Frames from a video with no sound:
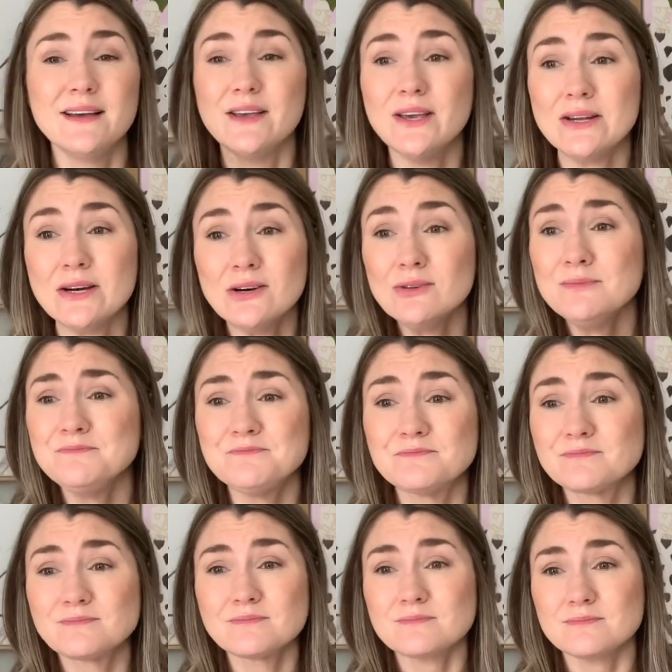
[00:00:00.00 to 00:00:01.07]
you know,
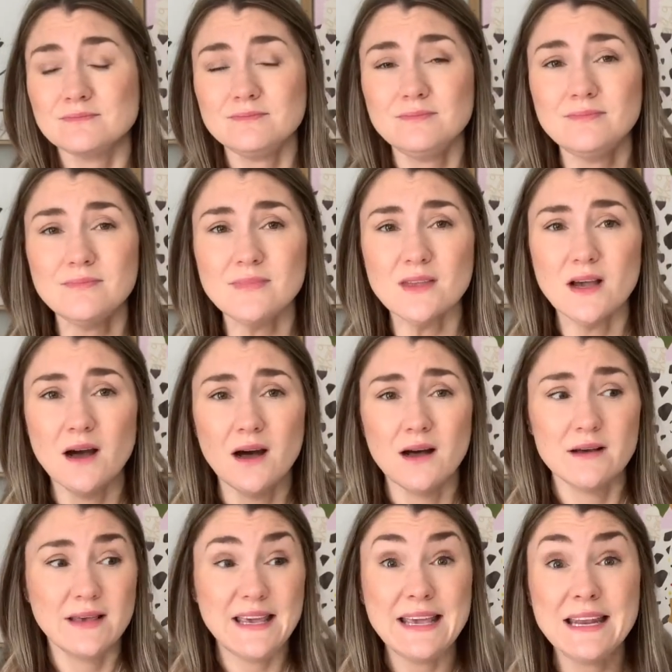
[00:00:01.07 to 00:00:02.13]
uh,
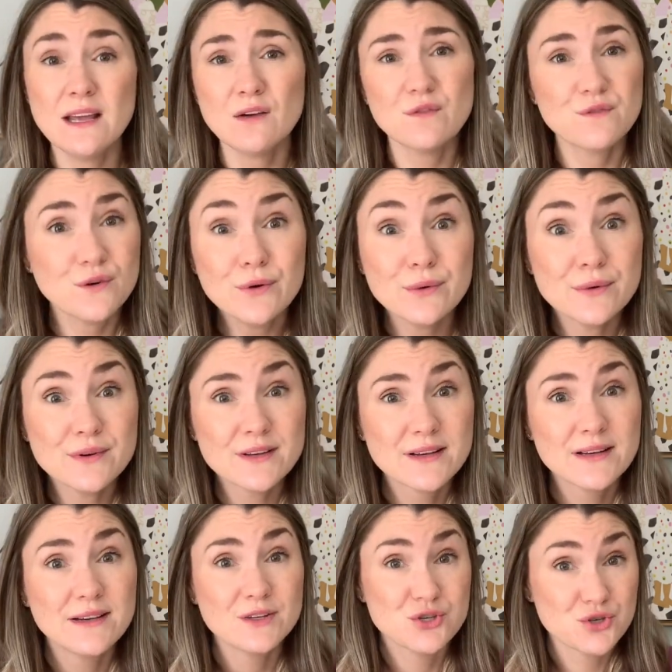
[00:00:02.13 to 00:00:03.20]
eating food,
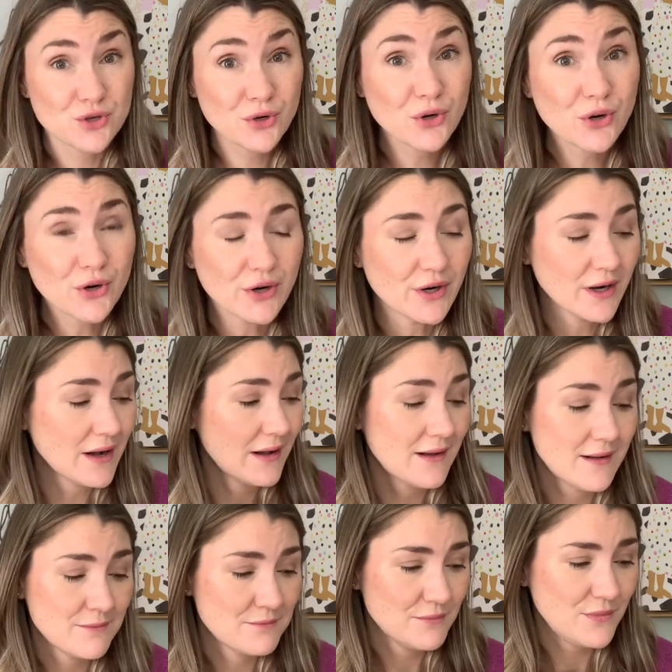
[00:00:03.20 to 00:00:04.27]
sugar,
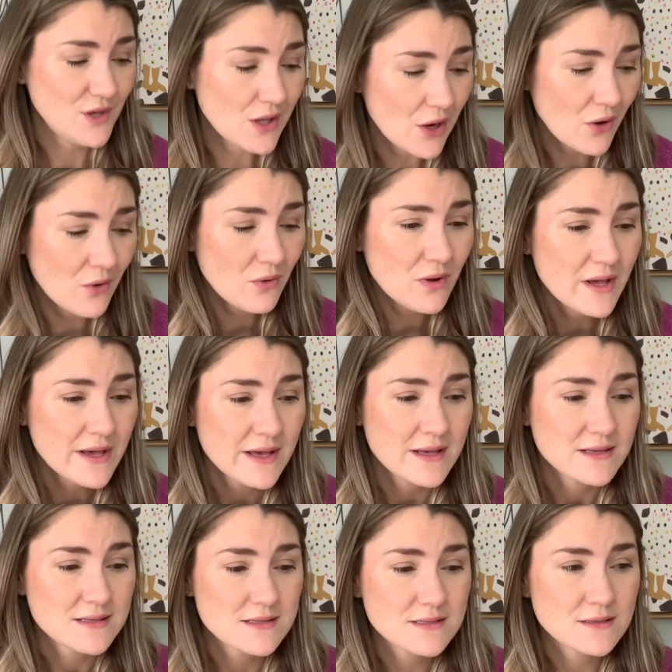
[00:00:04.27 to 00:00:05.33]
um, you know,
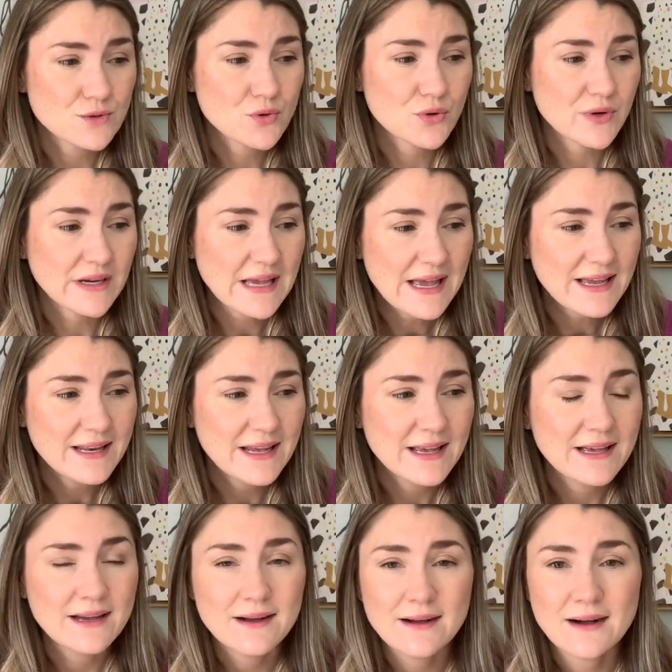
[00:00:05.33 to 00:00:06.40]

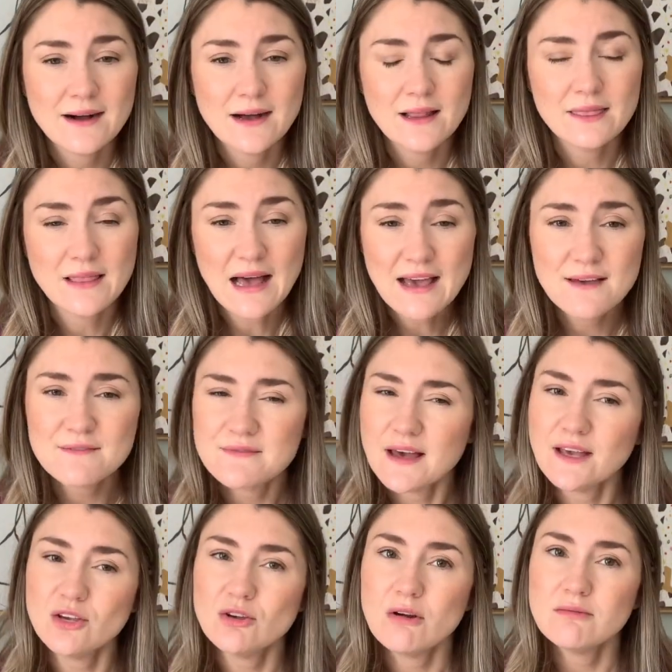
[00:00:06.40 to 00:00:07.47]
creating a life that
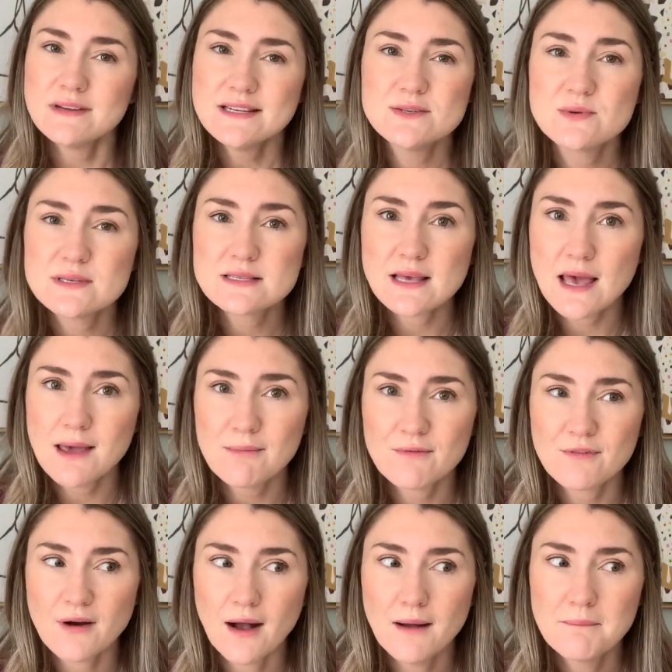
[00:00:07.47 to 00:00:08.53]
you don't need to escape
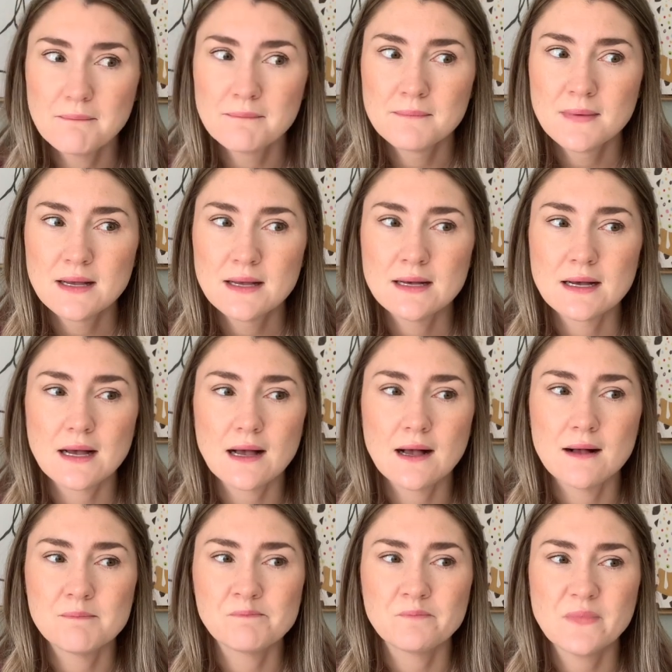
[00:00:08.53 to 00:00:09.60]
from.
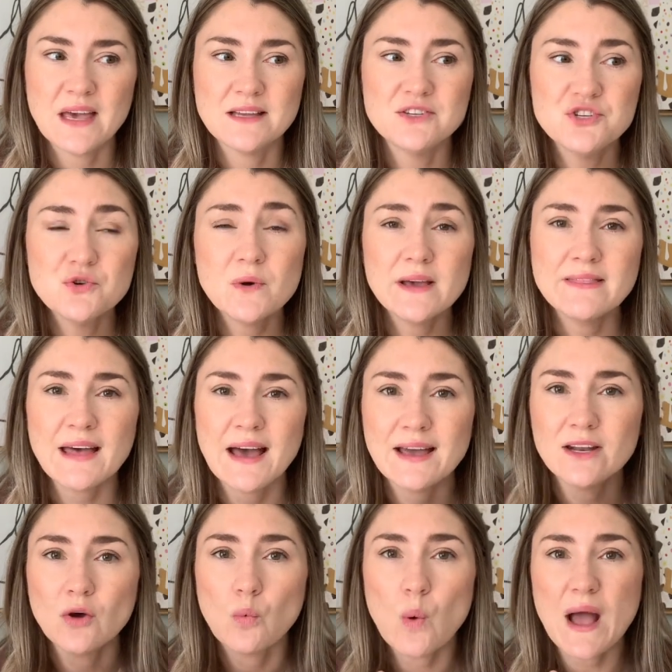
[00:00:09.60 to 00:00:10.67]
Um, and doing that in
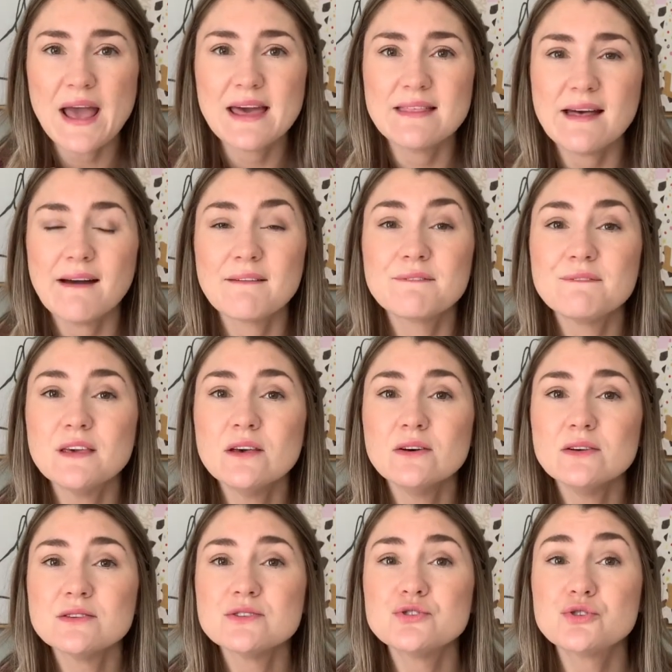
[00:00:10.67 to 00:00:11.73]
a way that
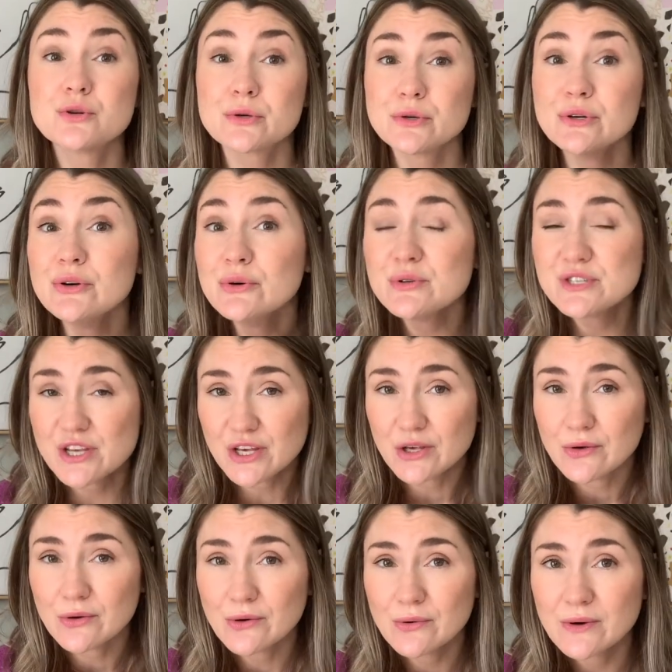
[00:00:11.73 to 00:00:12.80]
feels true to
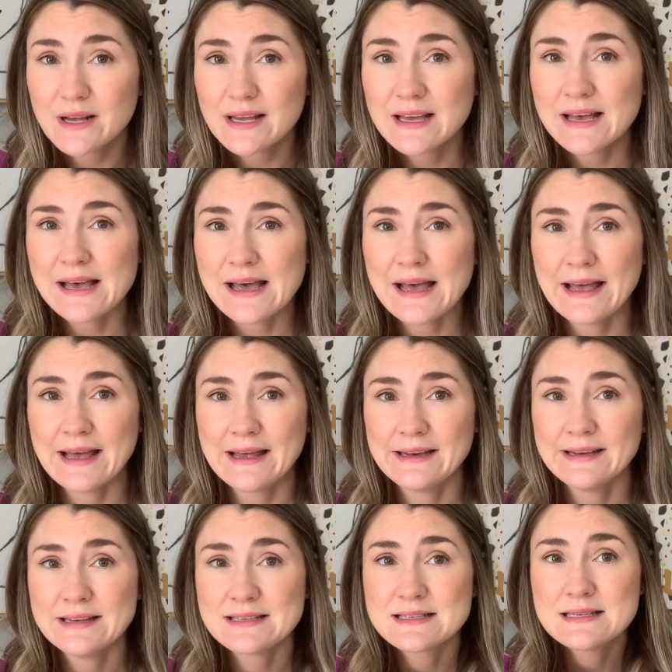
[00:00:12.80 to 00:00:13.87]
you and
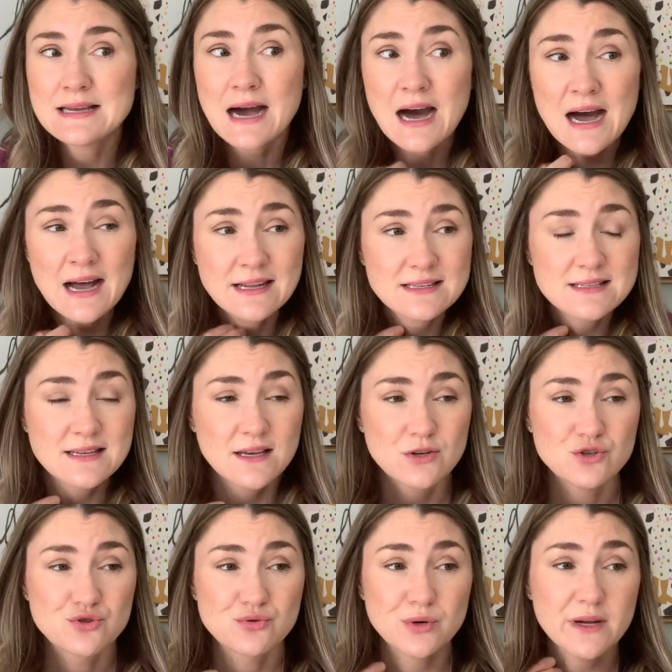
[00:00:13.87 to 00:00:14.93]
is not
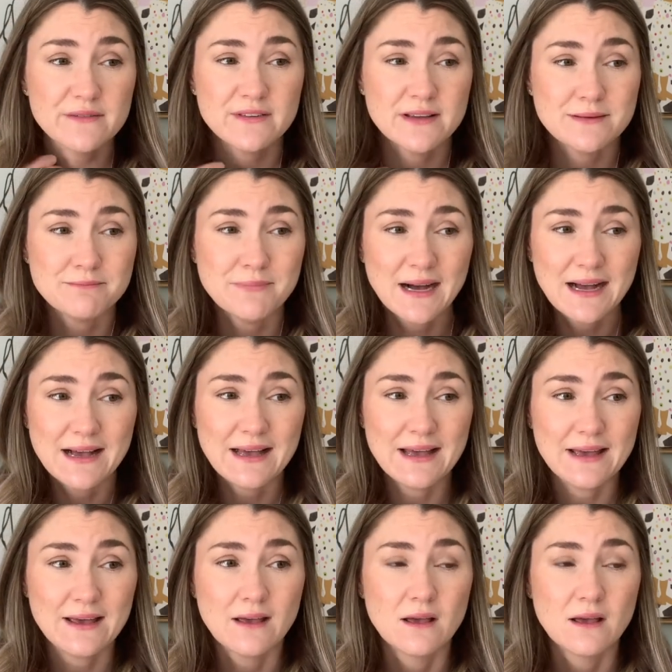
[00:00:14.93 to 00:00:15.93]
driven by